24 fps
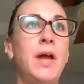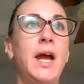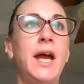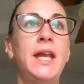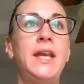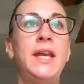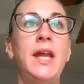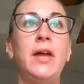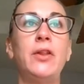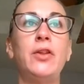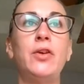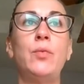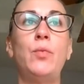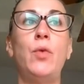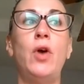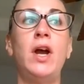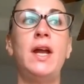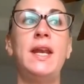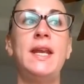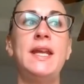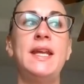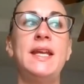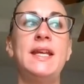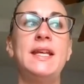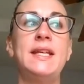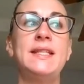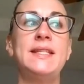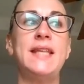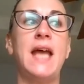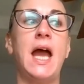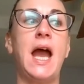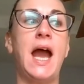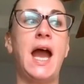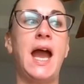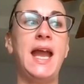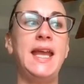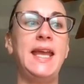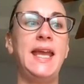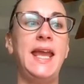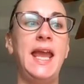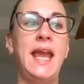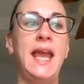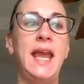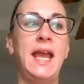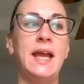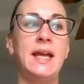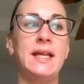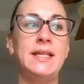Another one is I
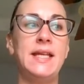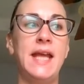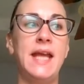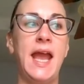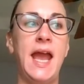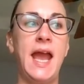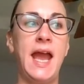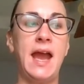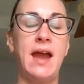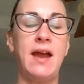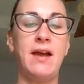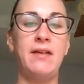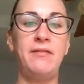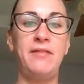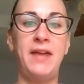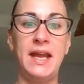can't have